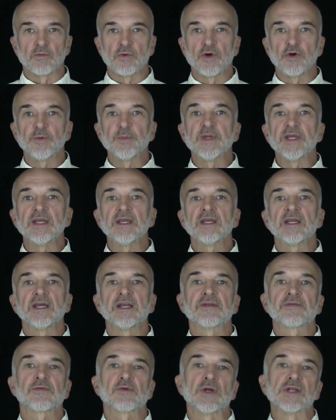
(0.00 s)
Roby
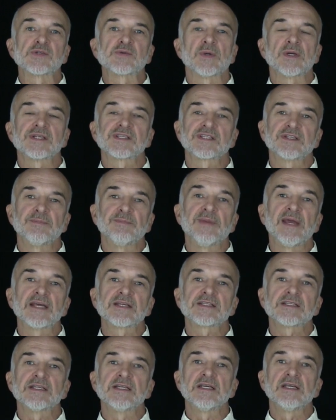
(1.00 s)
and François
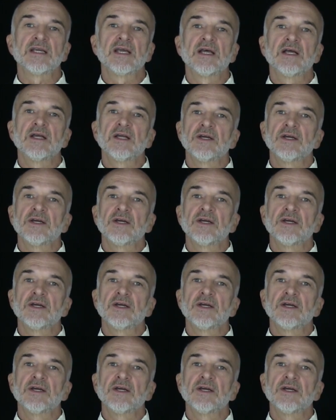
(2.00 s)
Sebesi,